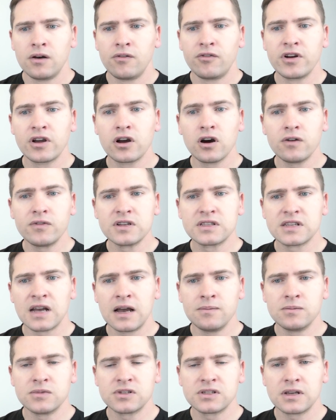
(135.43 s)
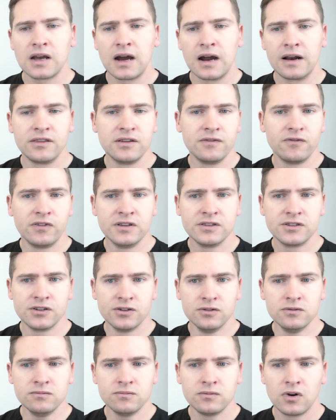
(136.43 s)
Recovery times are different
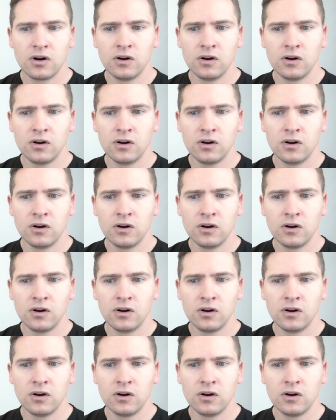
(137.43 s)
too.